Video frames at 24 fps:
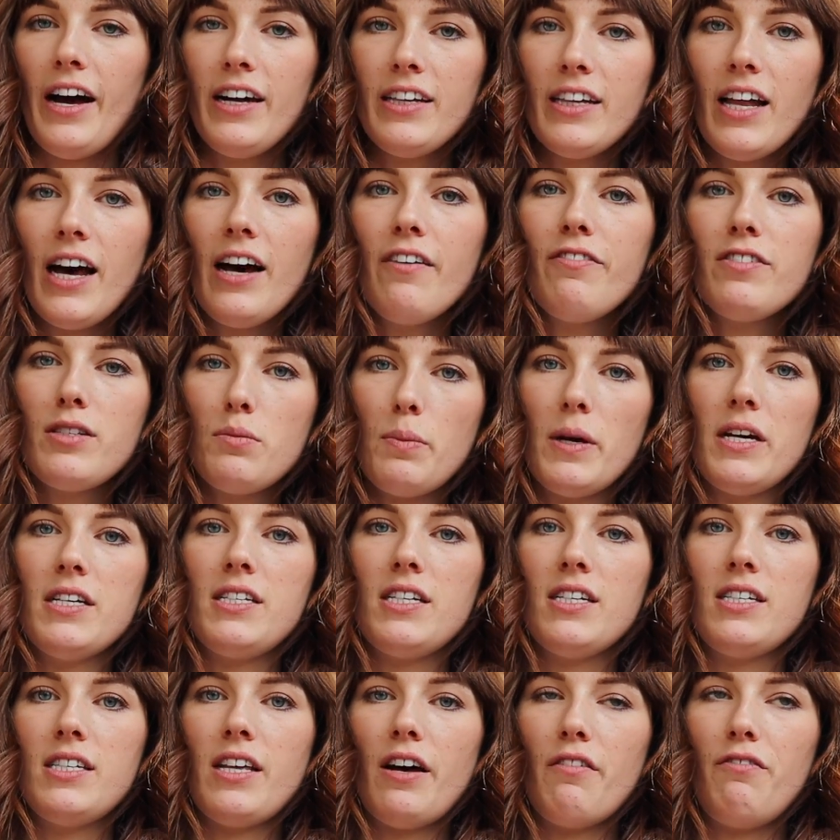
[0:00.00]
I love
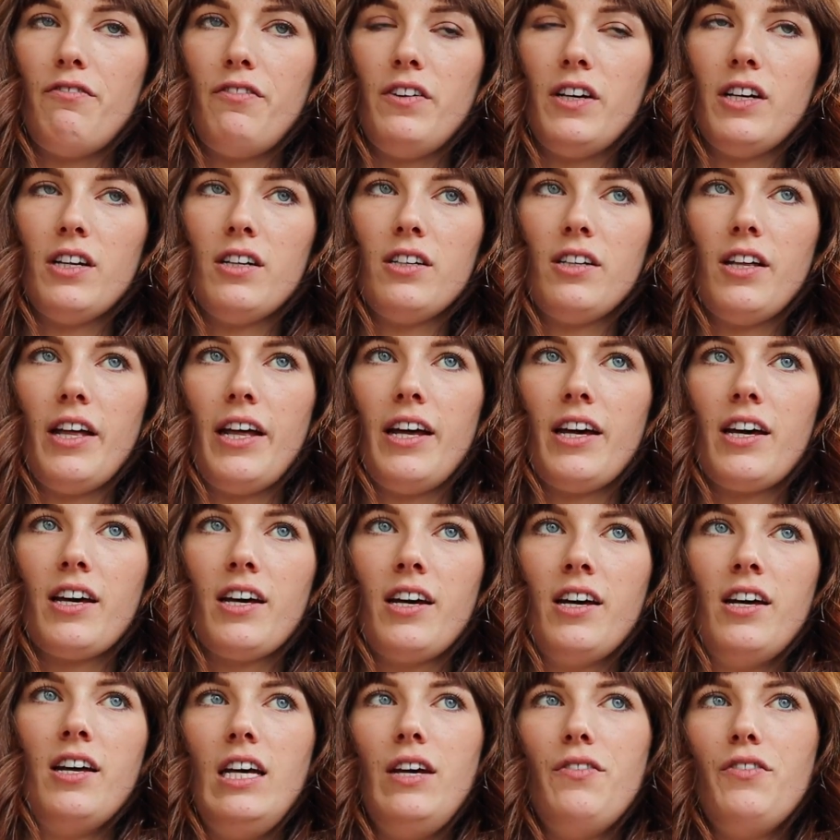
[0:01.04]
spaces that feel
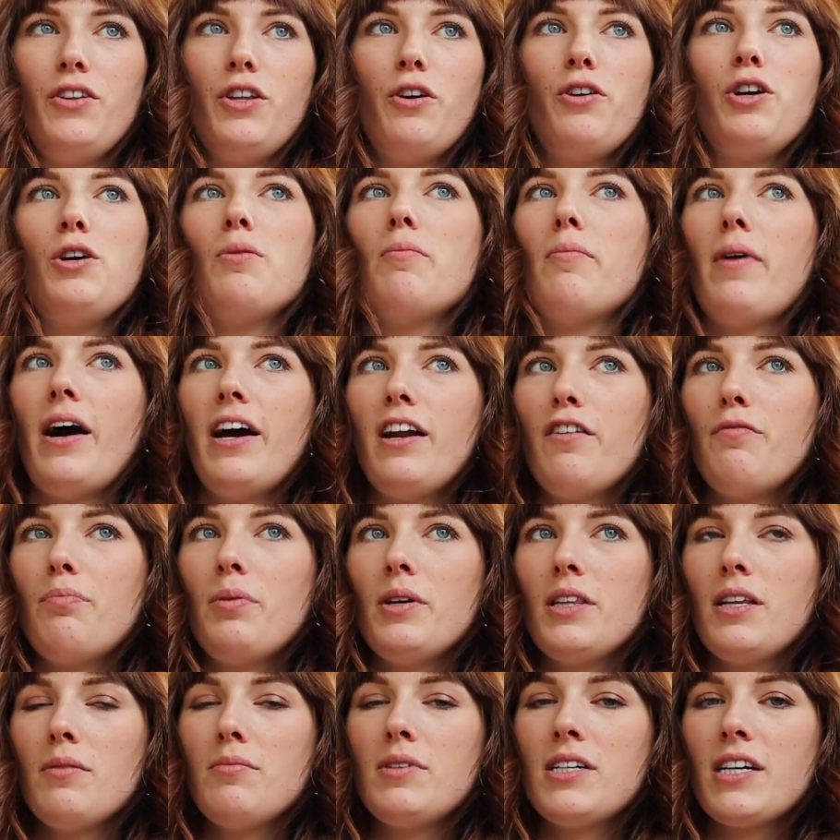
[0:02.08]
like, even though you might have
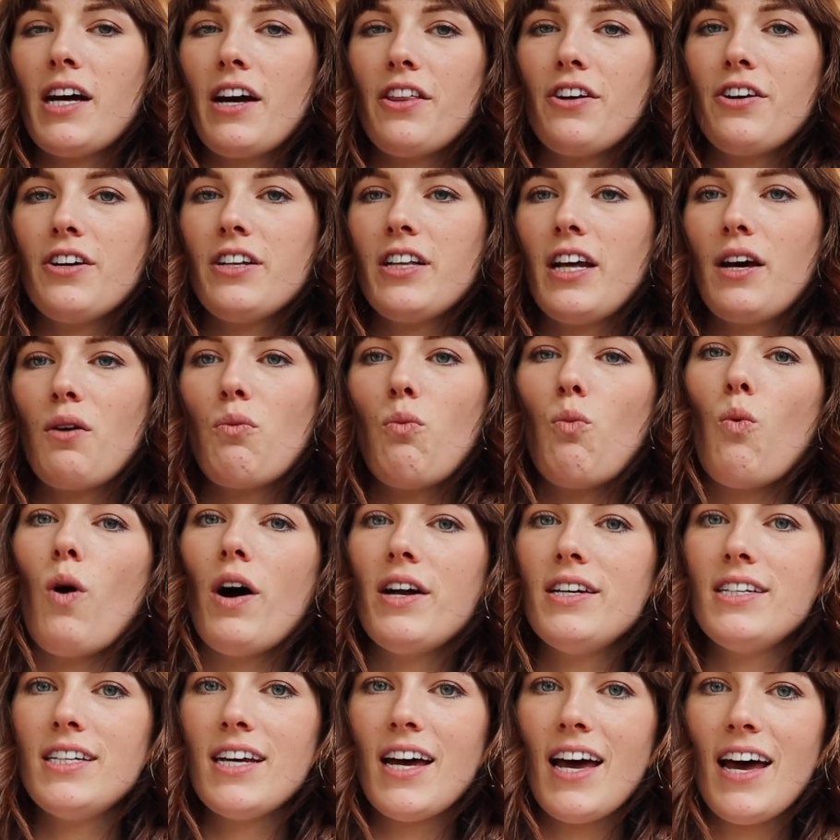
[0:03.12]
put them together in like
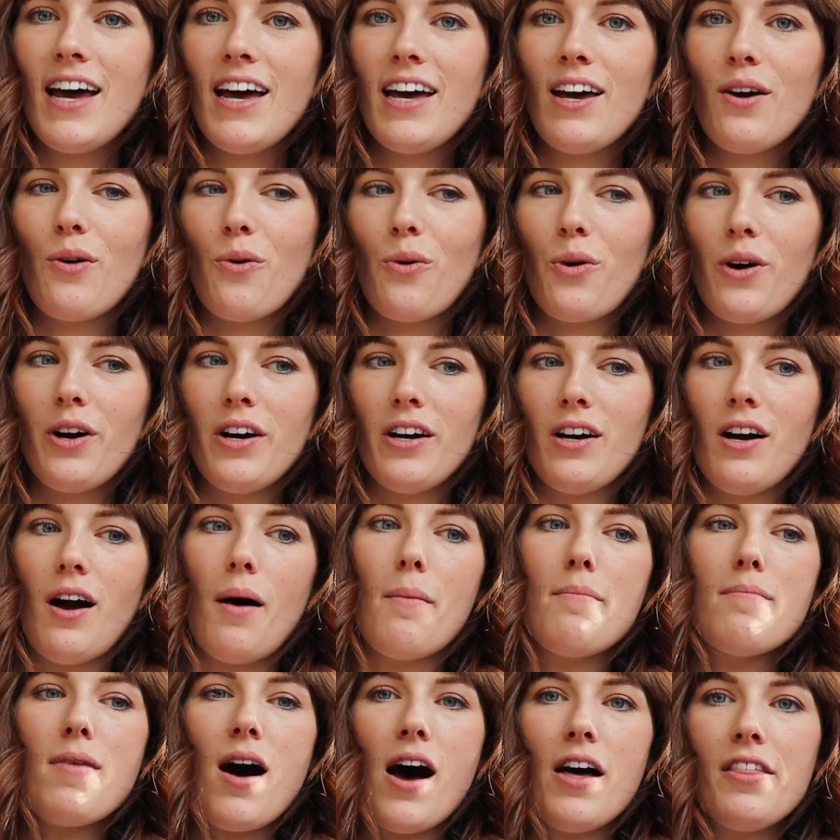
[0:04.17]
one day or
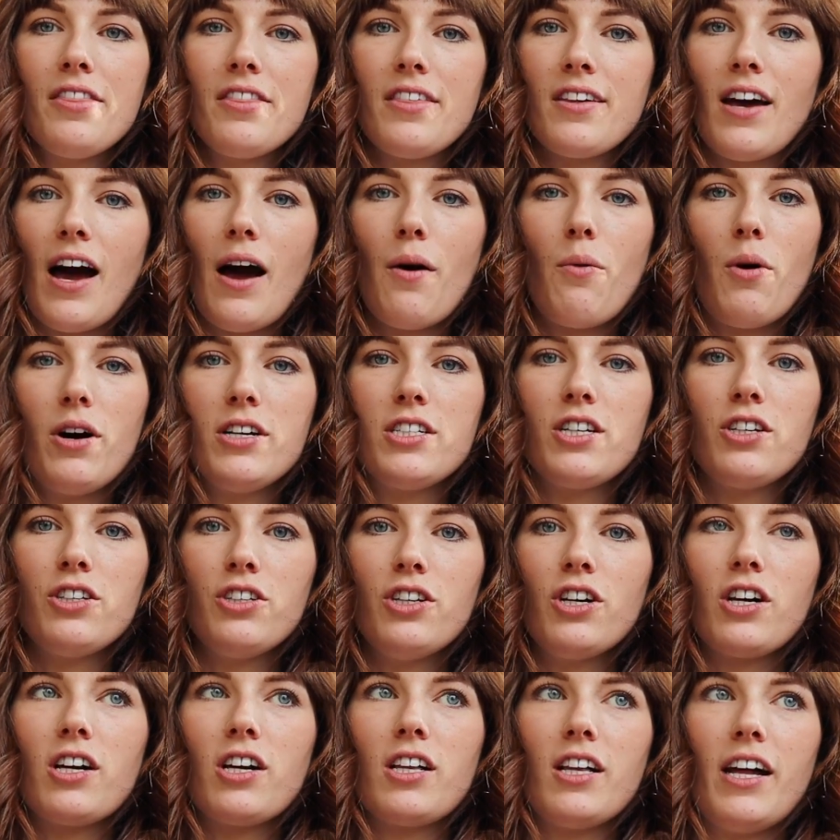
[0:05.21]
a month, I want to
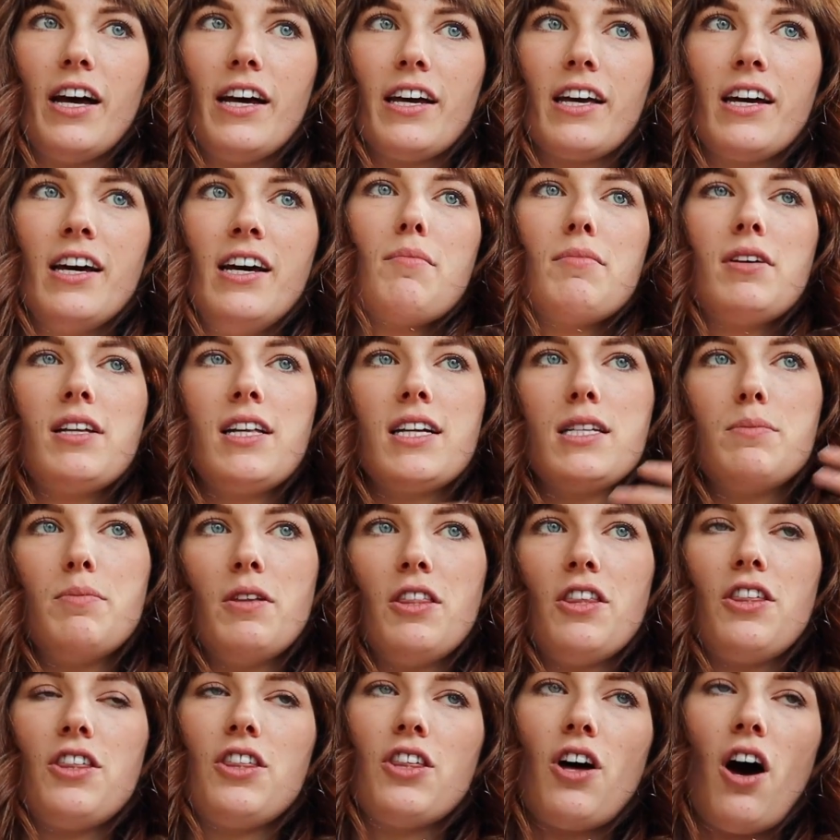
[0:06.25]
look like something that's
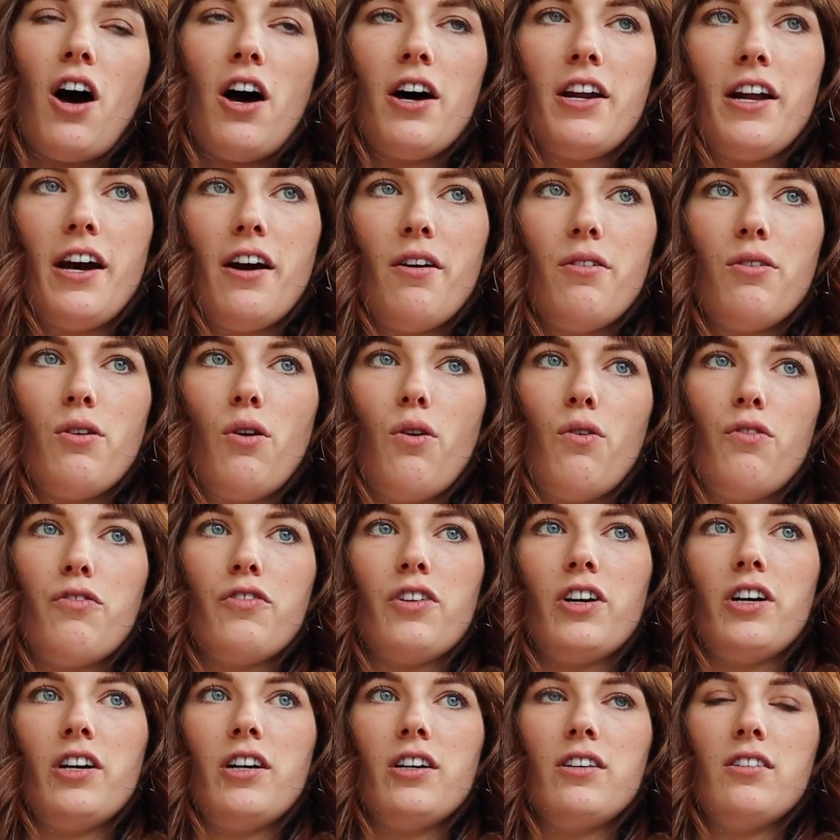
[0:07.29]
been thawed out
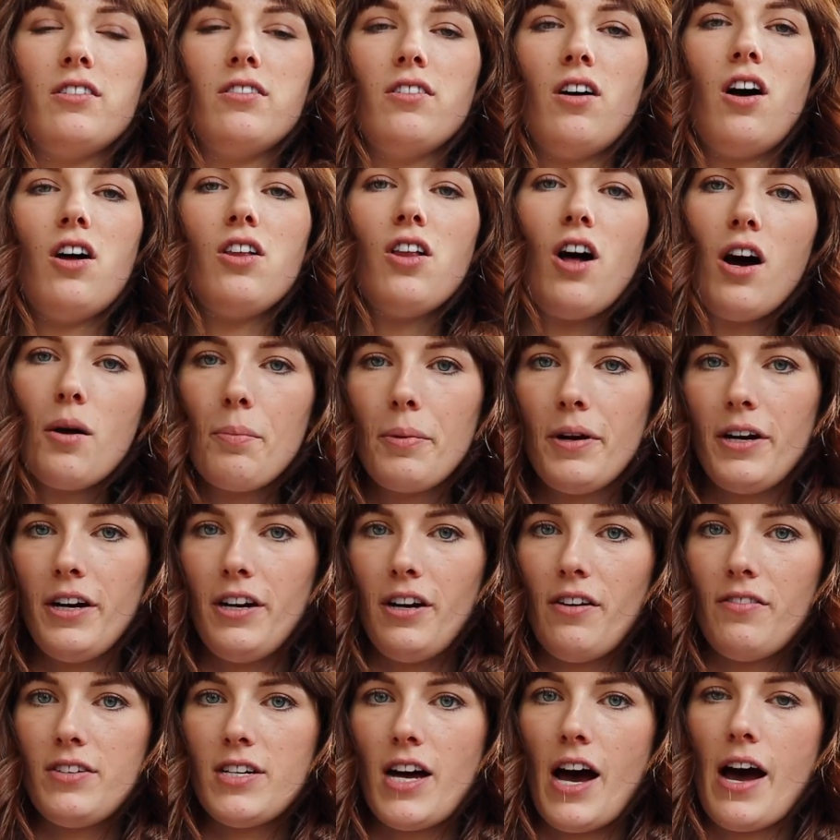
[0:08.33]
over a long
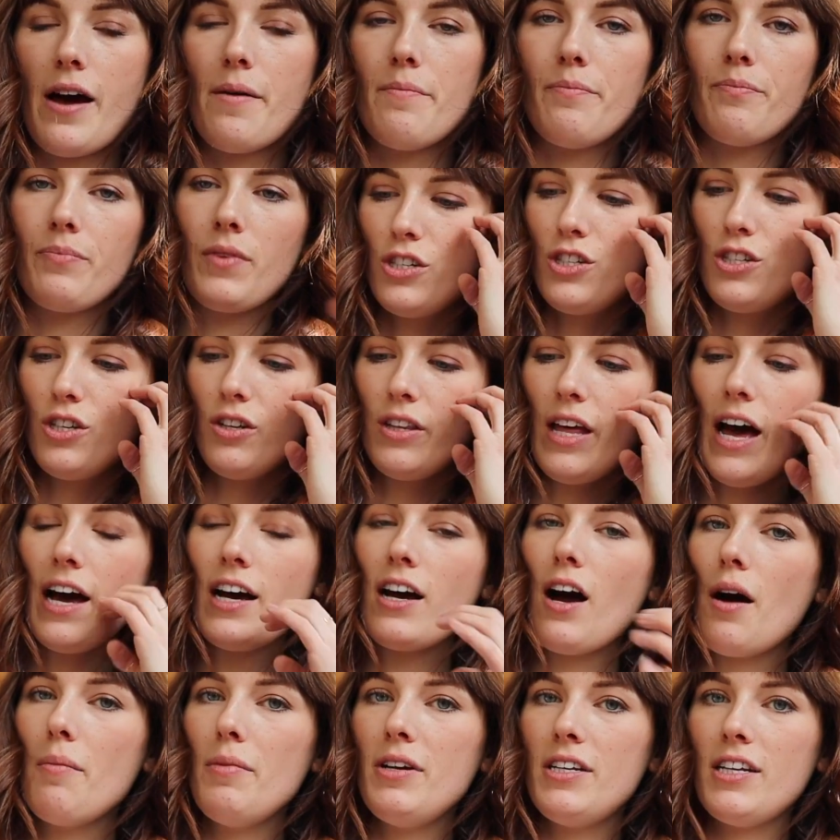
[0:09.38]
period of time. So that
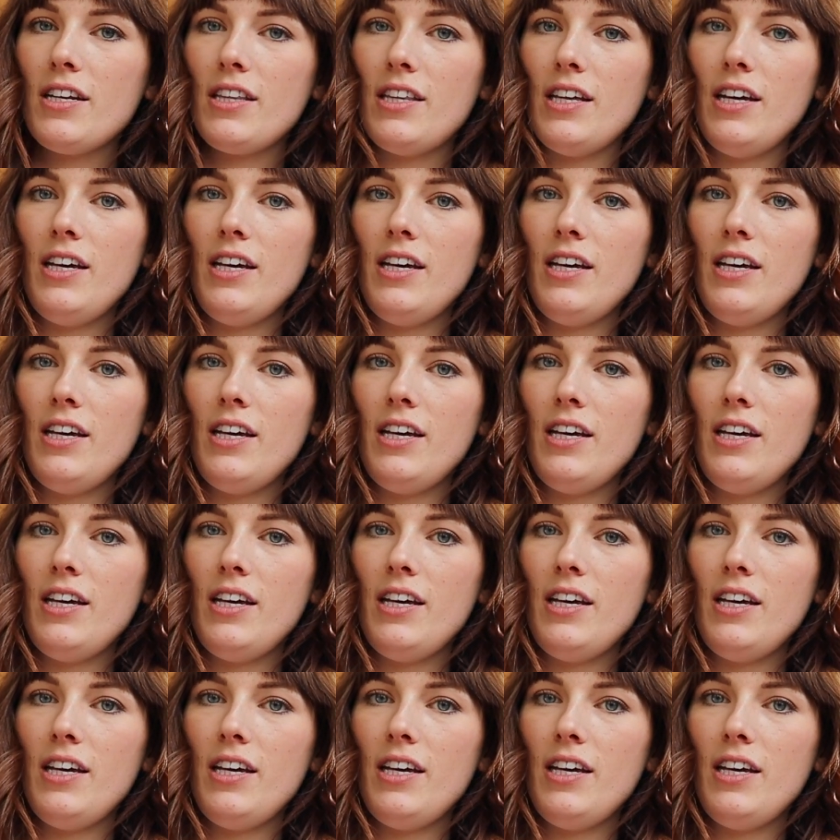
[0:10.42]
got me to